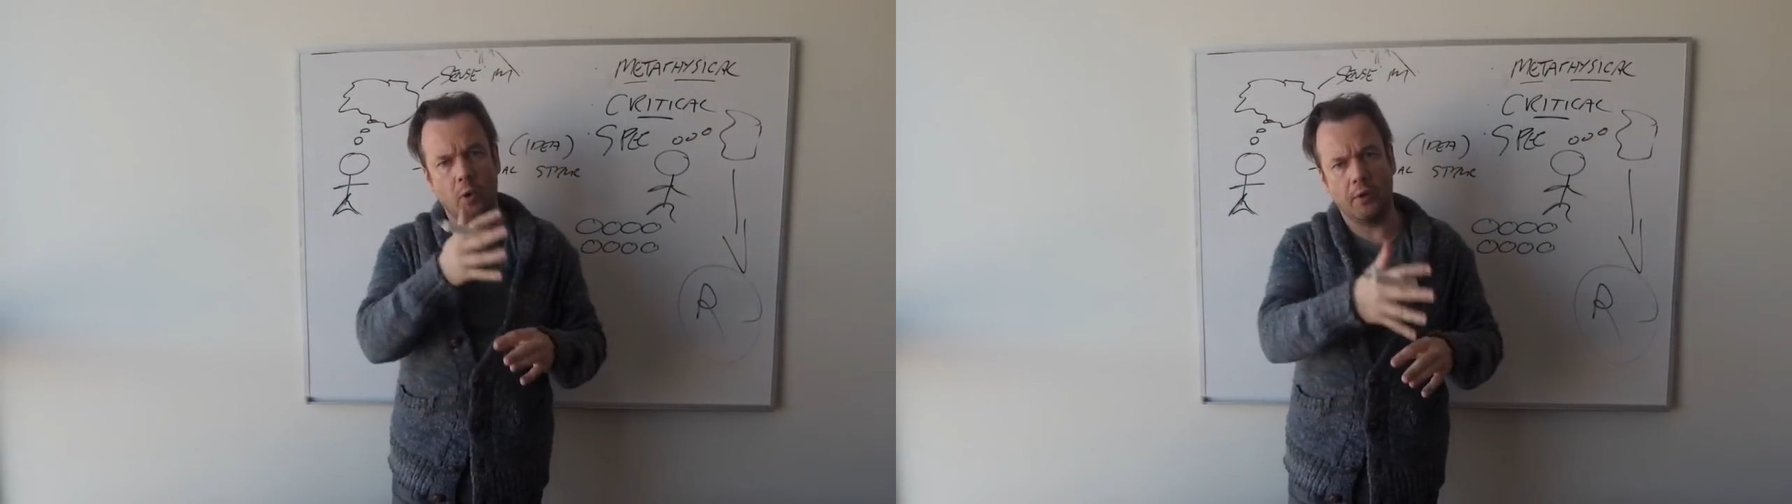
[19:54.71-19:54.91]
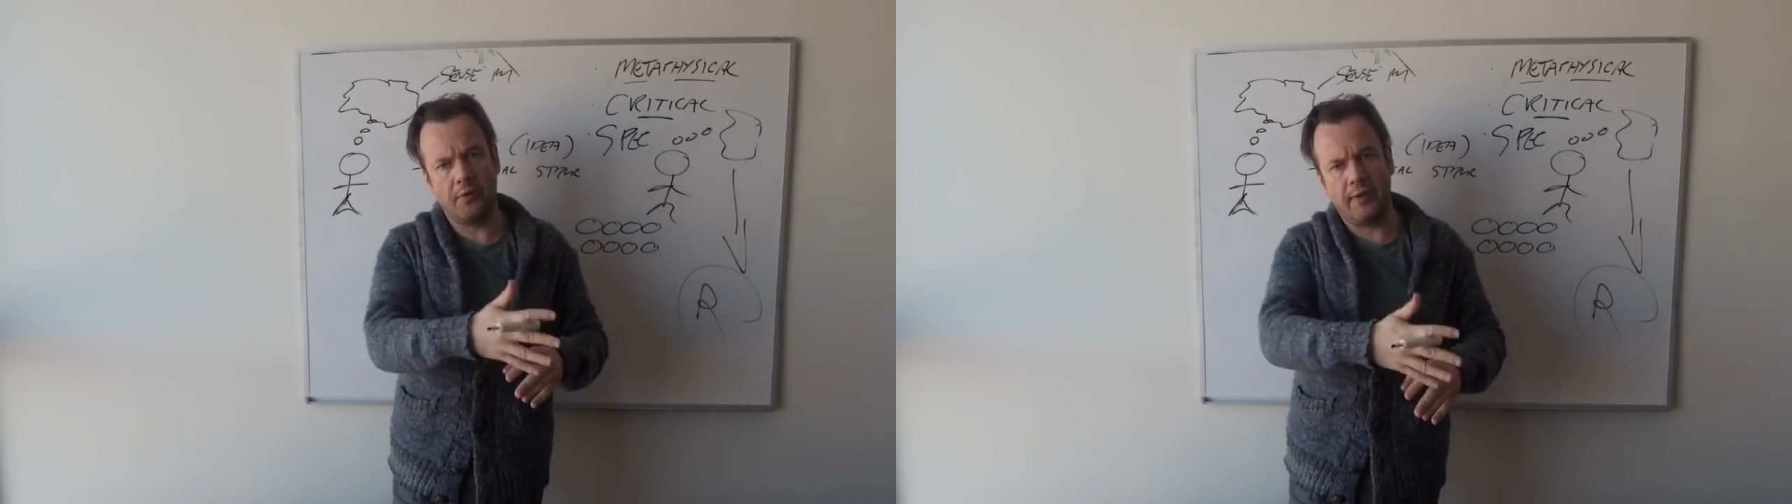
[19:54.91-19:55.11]

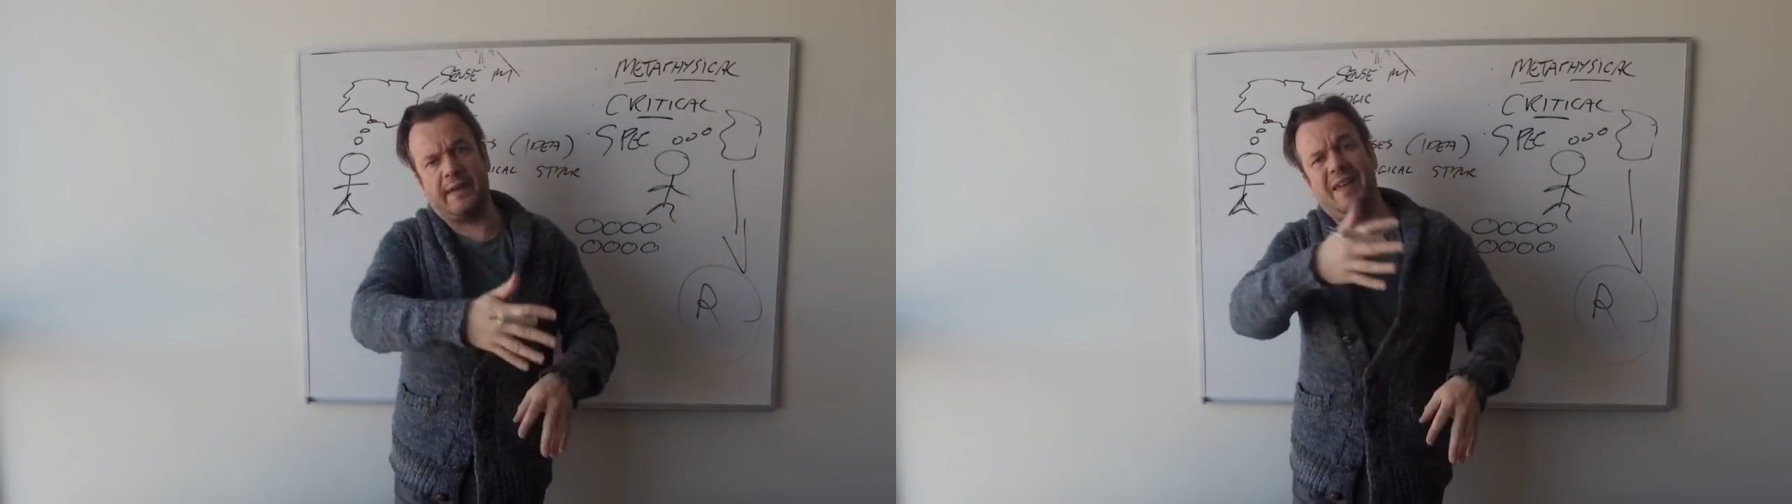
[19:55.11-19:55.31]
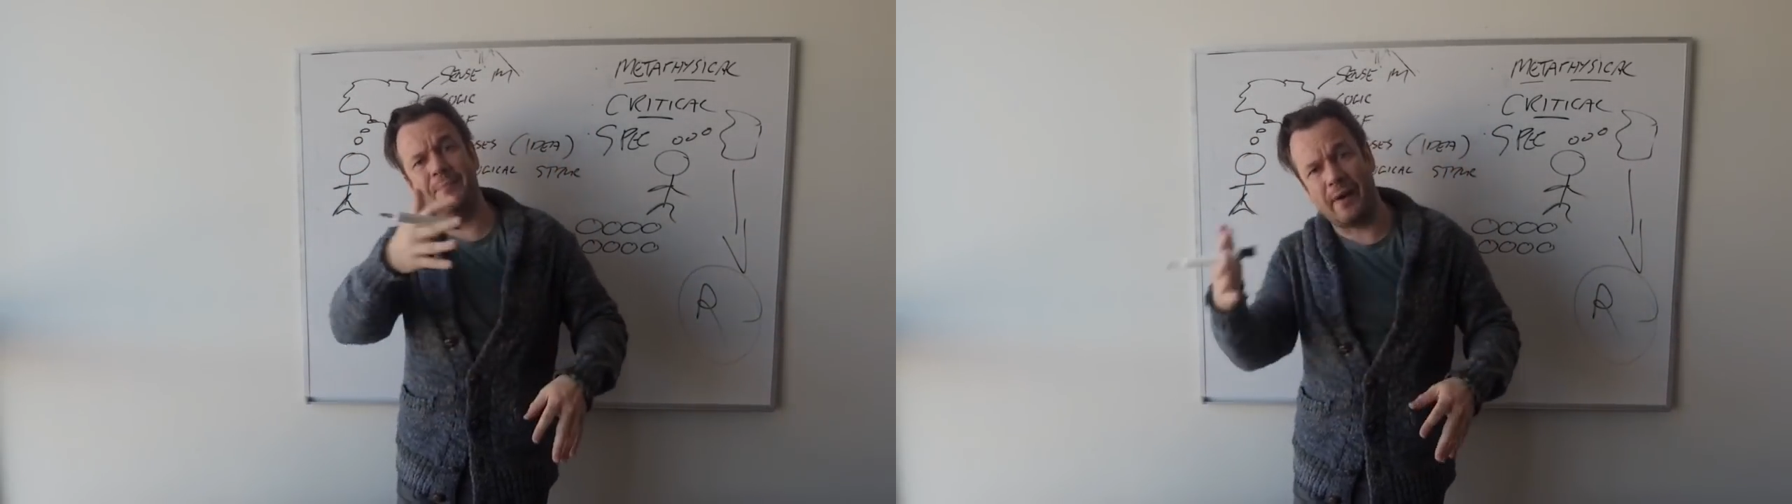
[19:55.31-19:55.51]
one
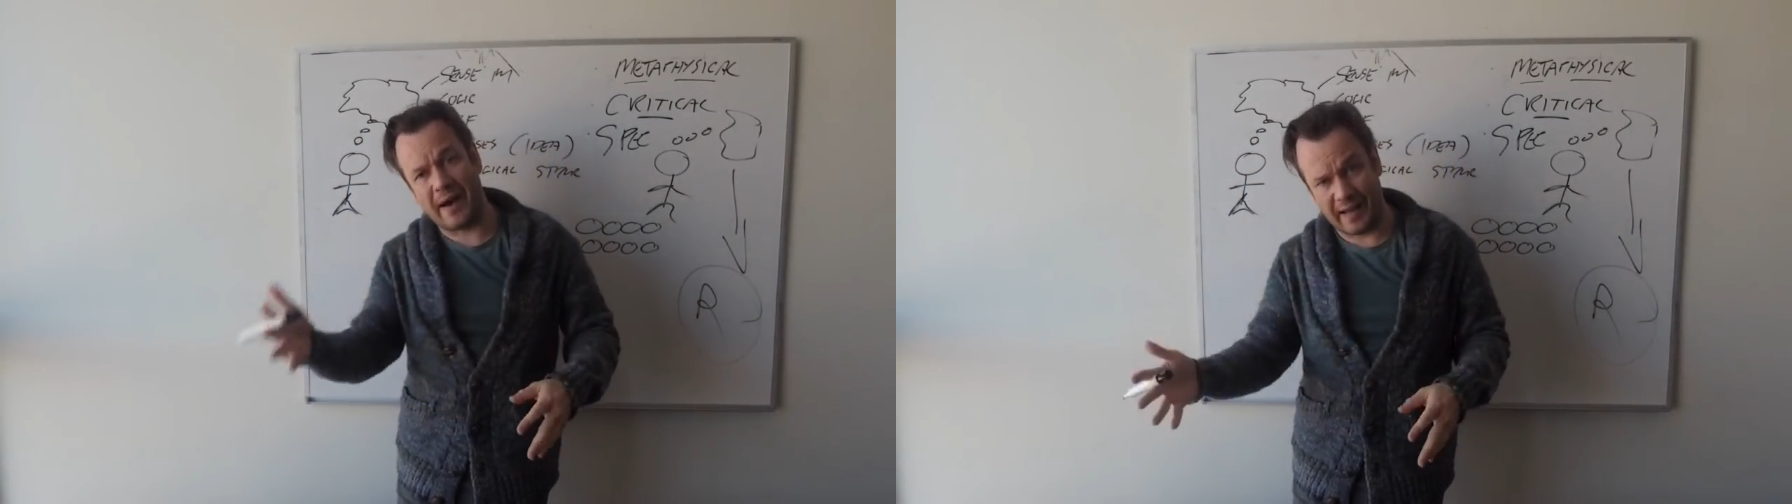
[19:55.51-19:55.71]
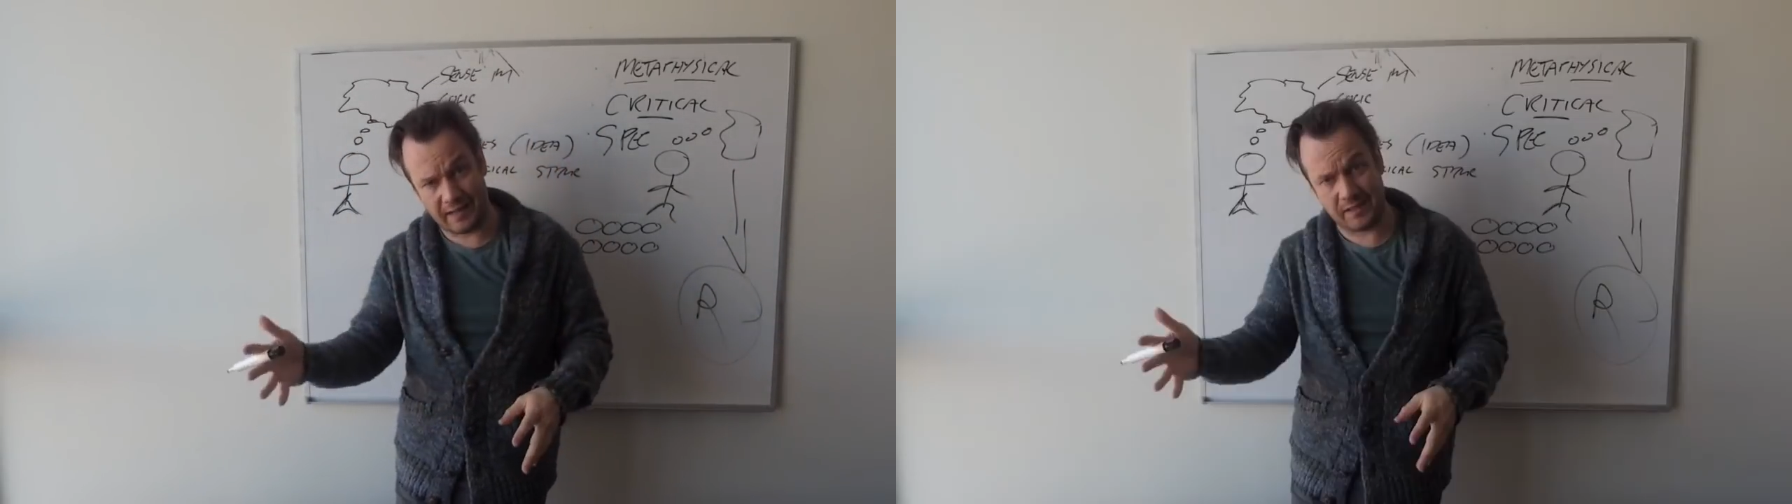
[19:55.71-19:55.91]
thing
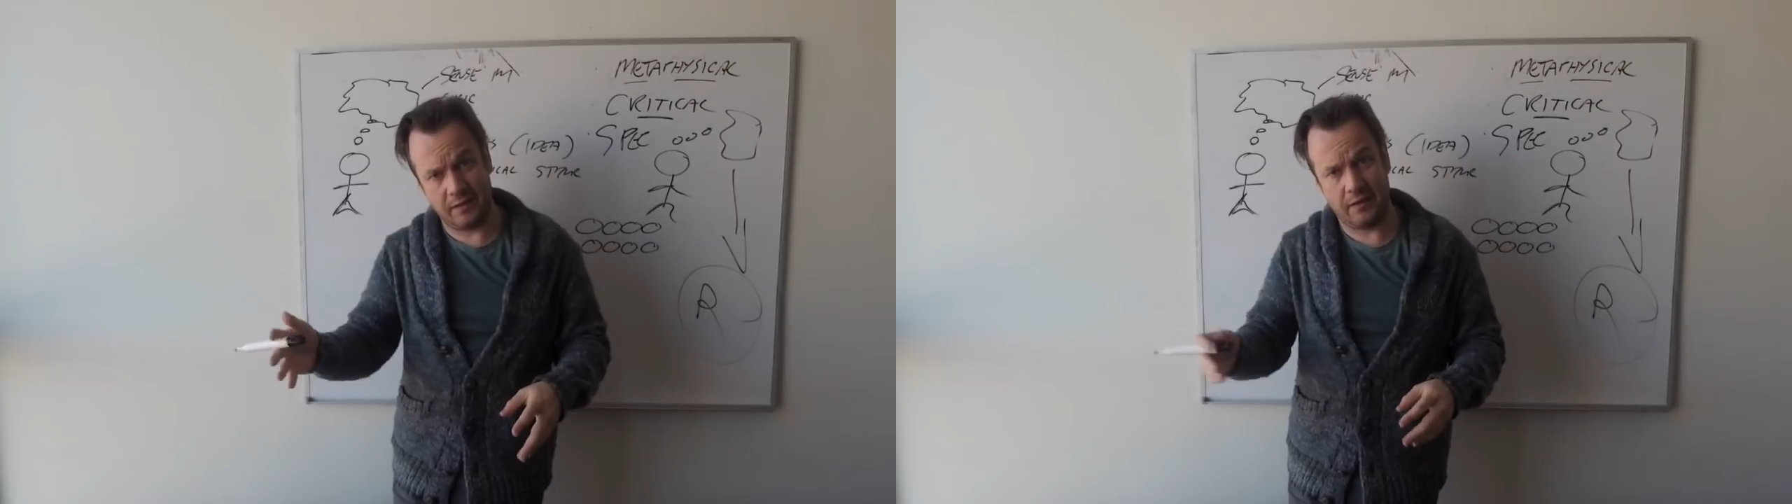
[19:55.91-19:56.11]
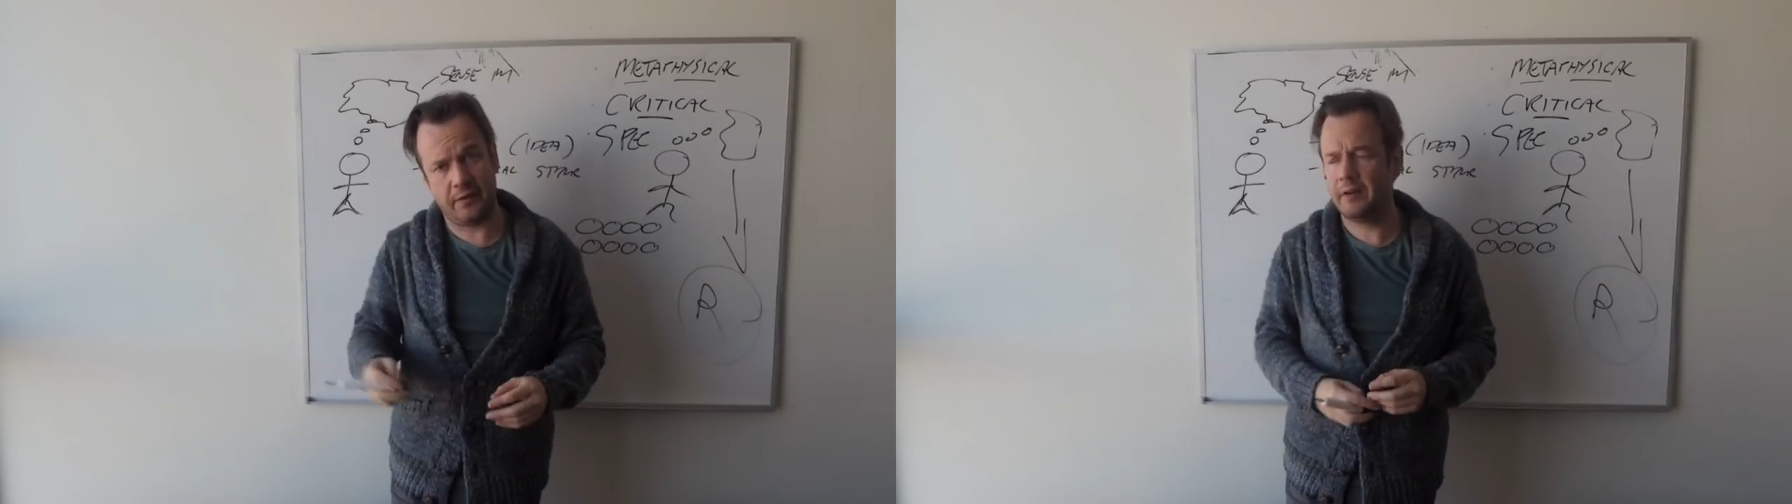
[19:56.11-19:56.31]
impacts
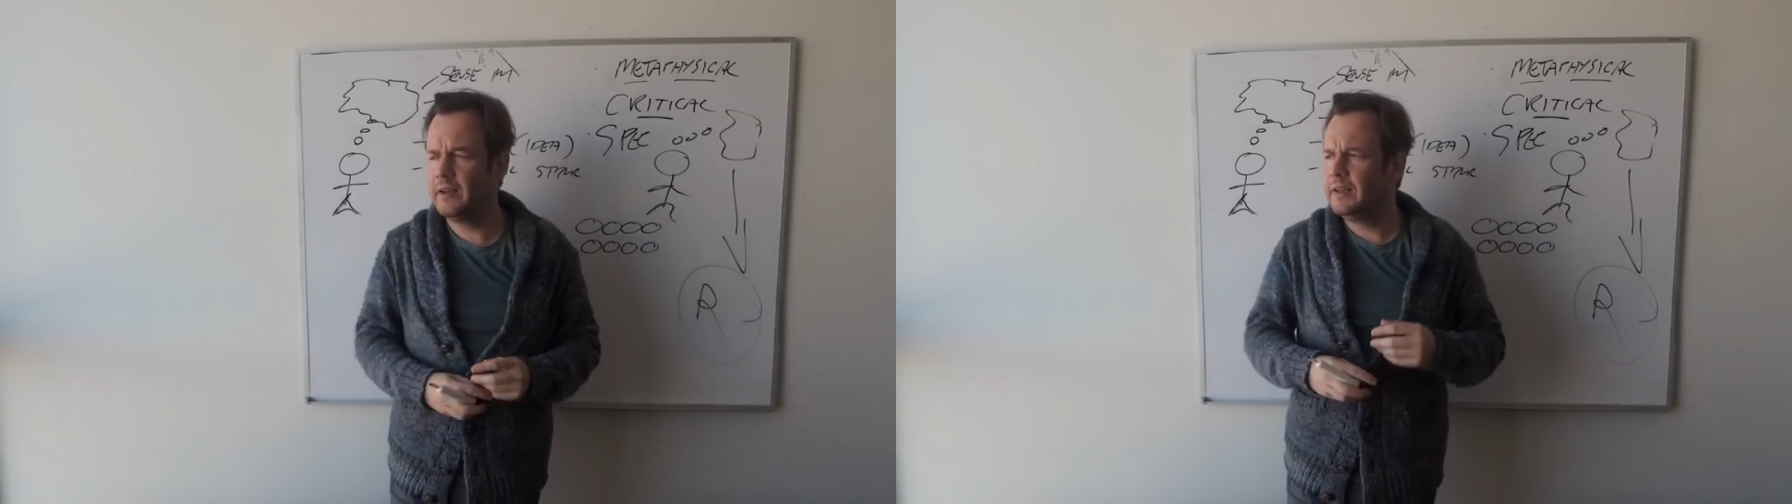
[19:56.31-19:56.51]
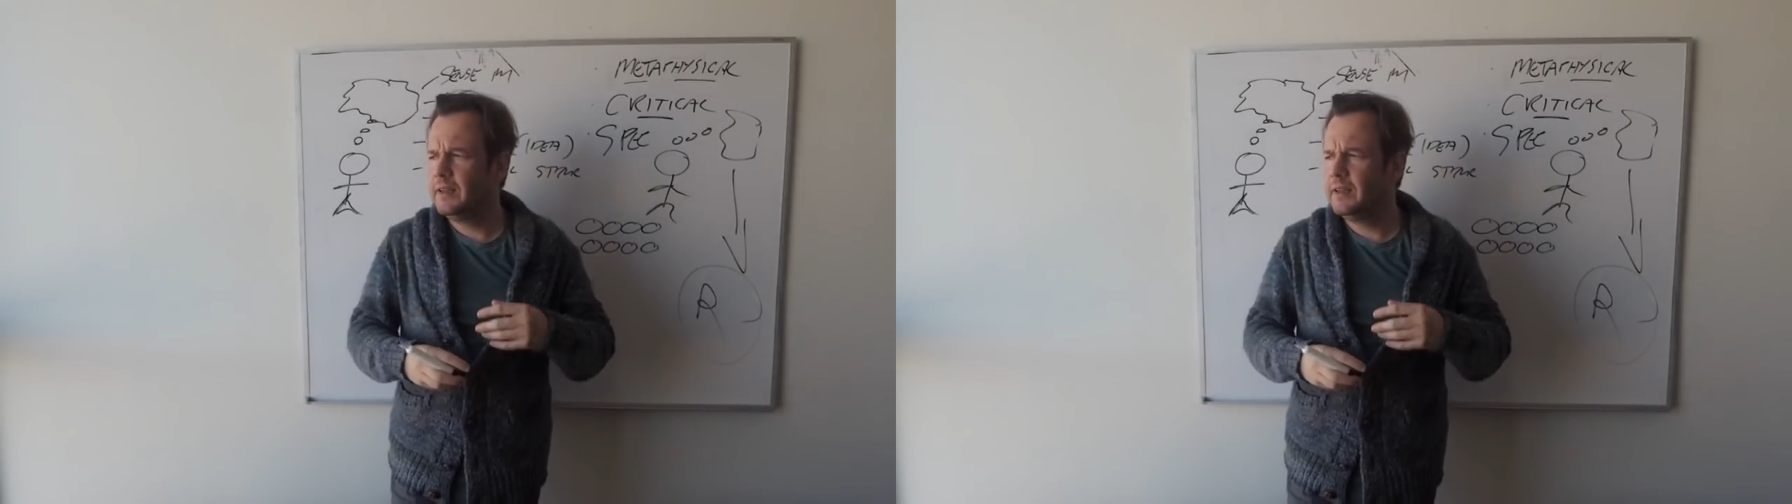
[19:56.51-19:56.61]
another.